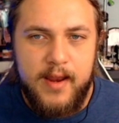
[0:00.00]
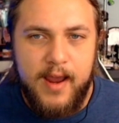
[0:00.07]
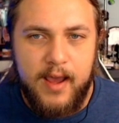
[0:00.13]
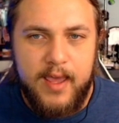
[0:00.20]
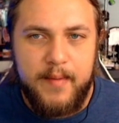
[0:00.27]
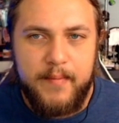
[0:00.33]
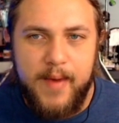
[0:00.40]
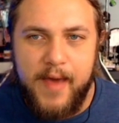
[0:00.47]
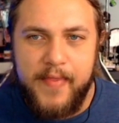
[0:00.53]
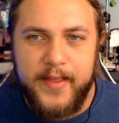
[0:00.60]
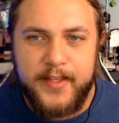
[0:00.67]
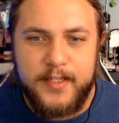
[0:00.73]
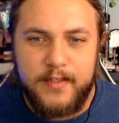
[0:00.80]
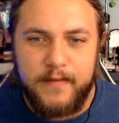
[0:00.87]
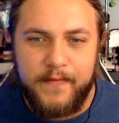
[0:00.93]
Now, keep in mind,
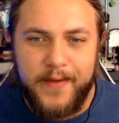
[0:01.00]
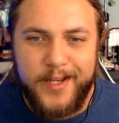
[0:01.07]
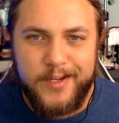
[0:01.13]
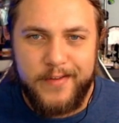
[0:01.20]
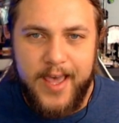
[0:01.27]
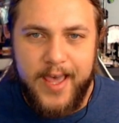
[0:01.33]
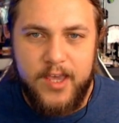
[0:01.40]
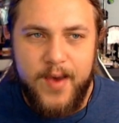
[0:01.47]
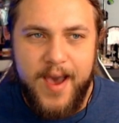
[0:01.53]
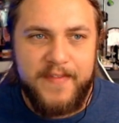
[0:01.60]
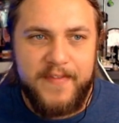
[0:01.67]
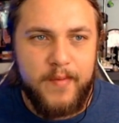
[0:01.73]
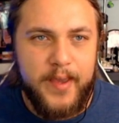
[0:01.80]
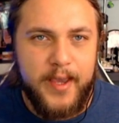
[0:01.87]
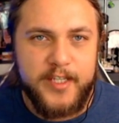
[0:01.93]
this is a feature that you have
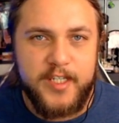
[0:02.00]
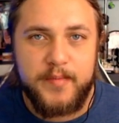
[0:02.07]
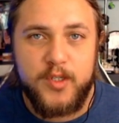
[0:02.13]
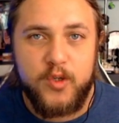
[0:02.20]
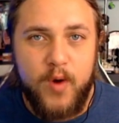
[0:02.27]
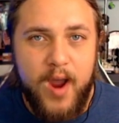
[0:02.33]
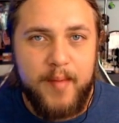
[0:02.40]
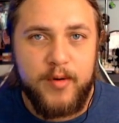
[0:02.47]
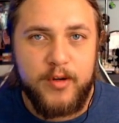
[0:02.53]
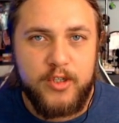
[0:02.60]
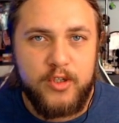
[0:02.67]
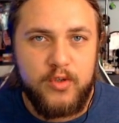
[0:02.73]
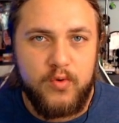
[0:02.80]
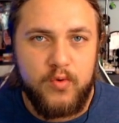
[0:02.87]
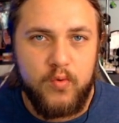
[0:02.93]
to be a subscriber
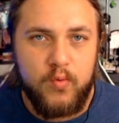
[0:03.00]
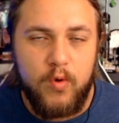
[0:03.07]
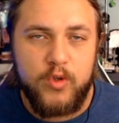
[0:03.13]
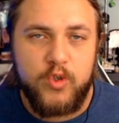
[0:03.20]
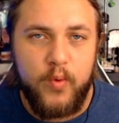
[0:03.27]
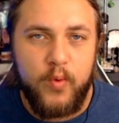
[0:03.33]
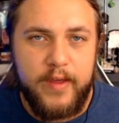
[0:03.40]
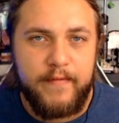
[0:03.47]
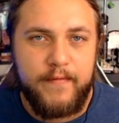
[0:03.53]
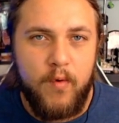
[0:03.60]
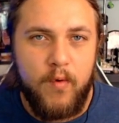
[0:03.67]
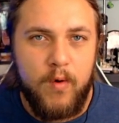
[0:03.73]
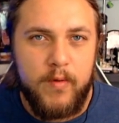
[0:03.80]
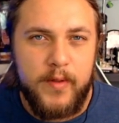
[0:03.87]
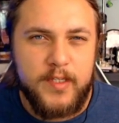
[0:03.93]
to
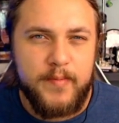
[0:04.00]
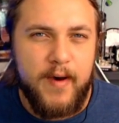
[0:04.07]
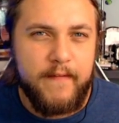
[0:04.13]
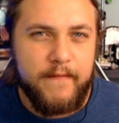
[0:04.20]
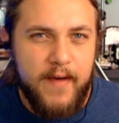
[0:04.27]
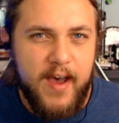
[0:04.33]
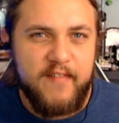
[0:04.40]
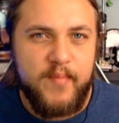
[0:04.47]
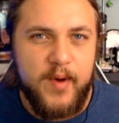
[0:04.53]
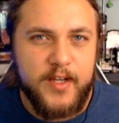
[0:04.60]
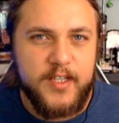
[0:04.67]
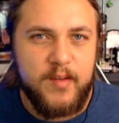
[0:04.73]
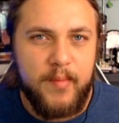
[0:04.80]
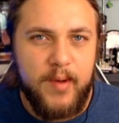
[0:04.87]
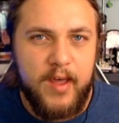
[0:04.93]
Roll24. That's about
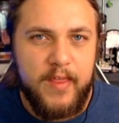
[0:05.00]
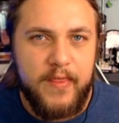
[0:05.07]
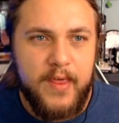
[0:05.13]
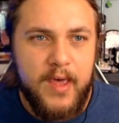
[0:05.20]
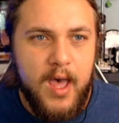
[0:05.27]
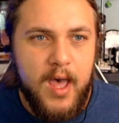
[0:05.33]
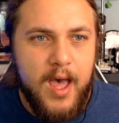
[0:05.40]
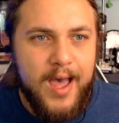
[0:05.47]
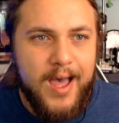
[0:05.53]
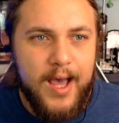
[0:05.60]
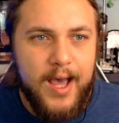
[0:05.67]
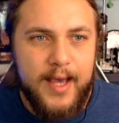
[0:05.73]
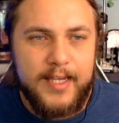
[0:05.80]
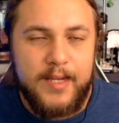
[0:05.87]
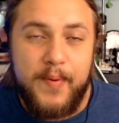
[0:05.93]
$5 a month.
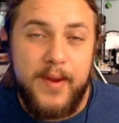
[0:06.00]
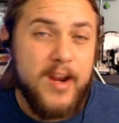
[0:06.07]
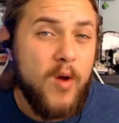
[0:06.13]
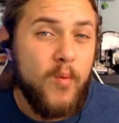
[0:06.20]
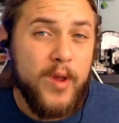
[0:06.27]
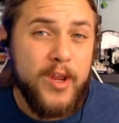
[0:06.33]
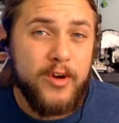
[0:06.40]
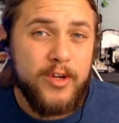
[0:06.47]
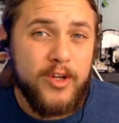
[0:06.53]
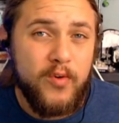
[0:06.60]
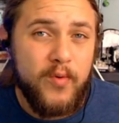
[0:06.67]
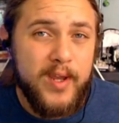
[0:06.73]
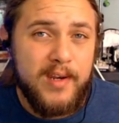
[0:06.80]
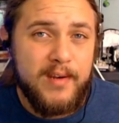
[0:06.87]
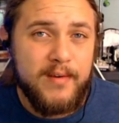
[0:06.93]
Depending on what you're
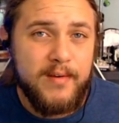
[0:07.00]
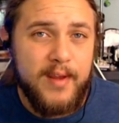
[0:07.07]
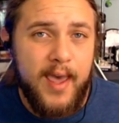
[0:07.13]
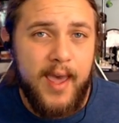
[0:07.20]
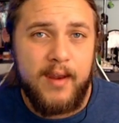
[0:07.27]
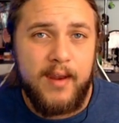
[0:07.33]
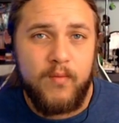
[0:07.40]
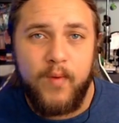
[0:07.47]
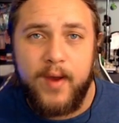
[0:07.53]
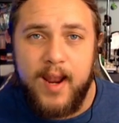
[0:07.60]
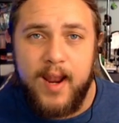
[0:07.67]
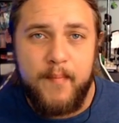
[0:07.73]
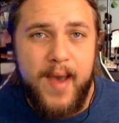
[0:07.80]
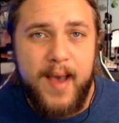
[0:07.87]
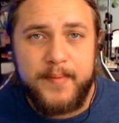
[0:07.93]
doing and what kind
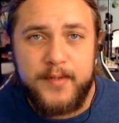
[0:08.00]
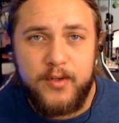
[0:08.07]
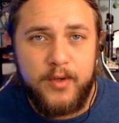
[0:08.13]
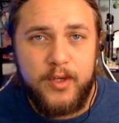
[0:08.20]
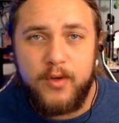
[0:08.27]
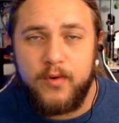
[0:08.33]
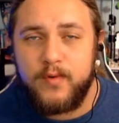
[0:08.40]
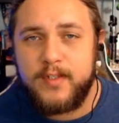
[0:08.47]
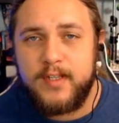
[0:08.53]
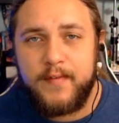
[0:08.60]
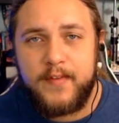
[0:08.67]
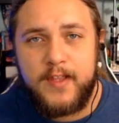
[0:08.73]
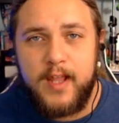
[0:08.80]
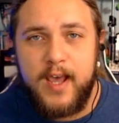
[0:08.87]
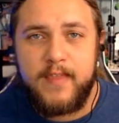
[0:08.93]
of maps you use and
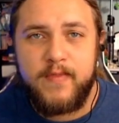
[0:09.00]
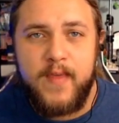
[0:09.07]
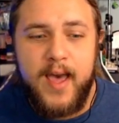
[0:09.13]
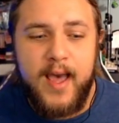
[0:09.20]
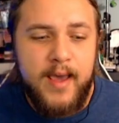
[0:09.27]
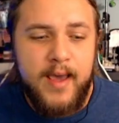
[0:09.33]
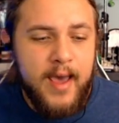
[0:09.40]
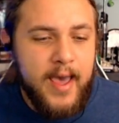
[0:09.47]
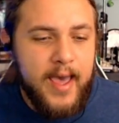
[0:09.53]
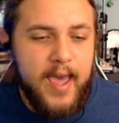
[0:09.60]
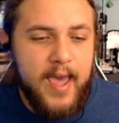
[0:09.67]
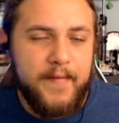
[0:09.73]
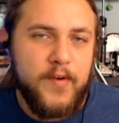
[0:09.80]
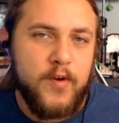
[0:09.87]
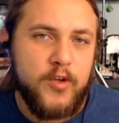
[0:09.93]
everything like that,
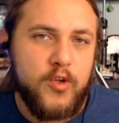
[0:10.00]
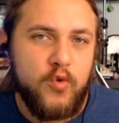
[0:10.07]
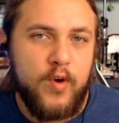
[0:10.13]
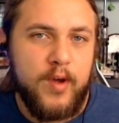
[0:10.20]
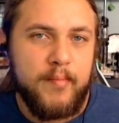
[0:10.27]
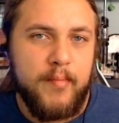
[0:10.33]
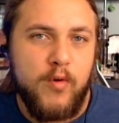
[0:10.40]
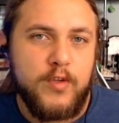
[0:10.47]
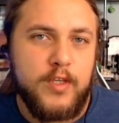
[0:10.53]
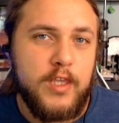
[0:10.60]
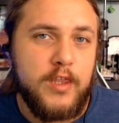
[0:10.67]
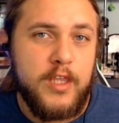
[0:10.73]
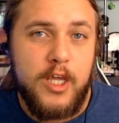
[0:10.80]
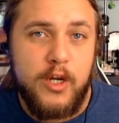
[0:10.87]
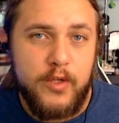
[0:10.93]
if you're doing mostly
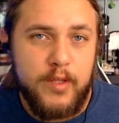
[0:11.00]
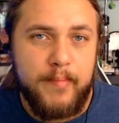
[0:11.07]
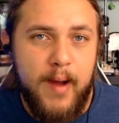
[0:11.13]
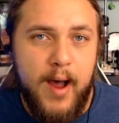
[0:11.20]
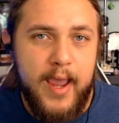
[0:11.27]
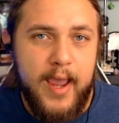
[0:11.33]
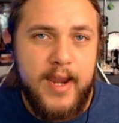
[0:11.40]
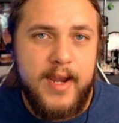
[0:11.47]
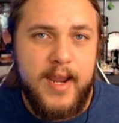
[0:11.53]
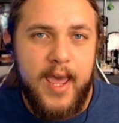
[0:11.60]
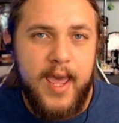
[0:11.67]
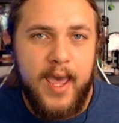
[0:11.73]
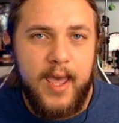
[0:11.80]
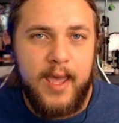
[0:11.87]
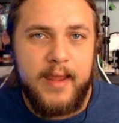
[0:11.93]
theater of the mind
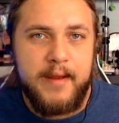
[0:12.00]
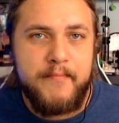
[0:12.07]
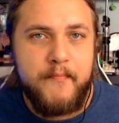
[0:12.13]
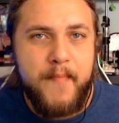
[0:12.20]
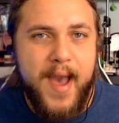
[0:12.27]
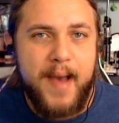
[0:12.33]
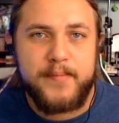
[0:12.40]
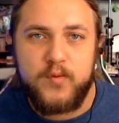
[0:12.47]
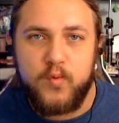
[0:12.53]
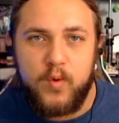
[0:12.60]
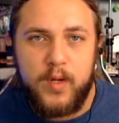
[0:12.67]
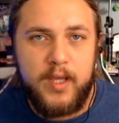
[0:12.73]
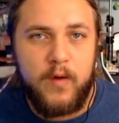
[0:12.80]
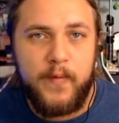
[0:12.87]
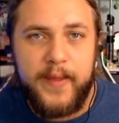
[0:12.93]
and maps
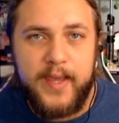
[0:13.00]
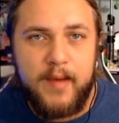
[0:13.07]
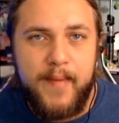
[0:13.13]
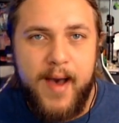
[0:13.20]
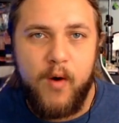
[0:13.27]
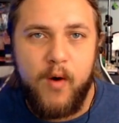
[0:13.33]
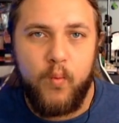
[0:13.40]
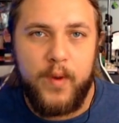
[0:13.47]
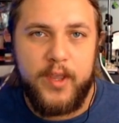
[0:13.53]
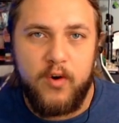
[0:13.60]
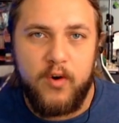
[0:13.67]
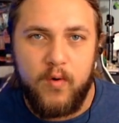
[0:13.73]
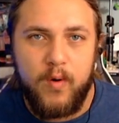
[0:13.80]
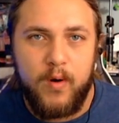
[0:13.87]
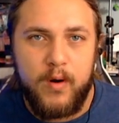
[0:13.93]
really only come out when
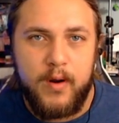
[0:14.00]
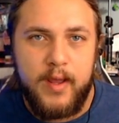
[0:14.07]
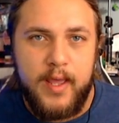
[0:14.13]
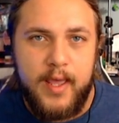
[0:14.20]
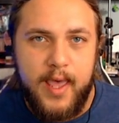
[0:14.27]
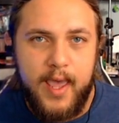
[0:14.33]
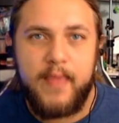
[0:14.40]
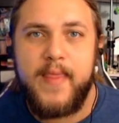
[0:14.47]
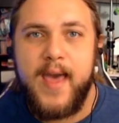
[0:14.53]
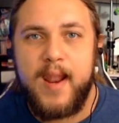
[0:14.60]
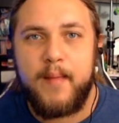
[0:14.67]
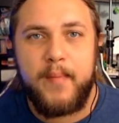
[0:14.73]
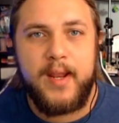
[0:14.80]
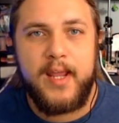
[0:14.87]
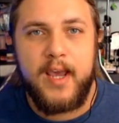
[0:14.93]
you're in that
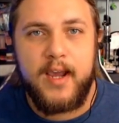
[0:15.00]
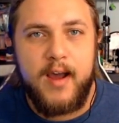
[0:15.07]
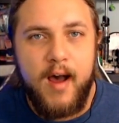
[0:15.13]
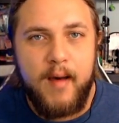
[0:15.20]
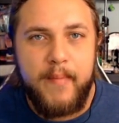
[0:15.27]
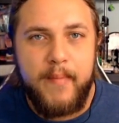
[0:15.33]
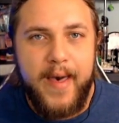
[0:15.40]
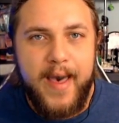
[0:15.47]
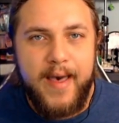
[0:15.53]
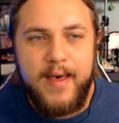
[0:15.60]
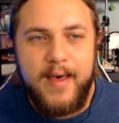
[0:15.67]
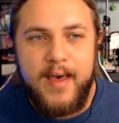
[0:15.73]
immediate combat,